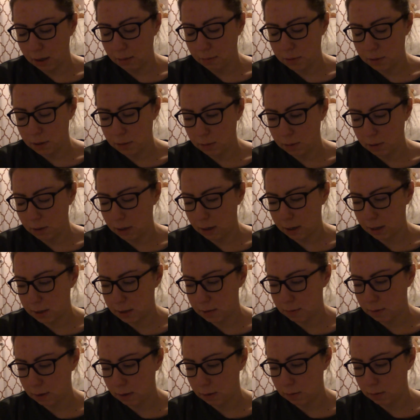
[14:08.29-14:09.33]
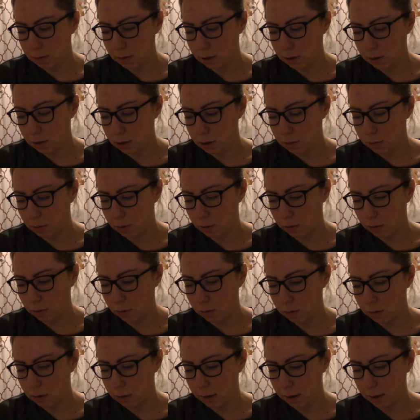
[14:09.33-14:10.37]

I'm doing the next round tomorrow.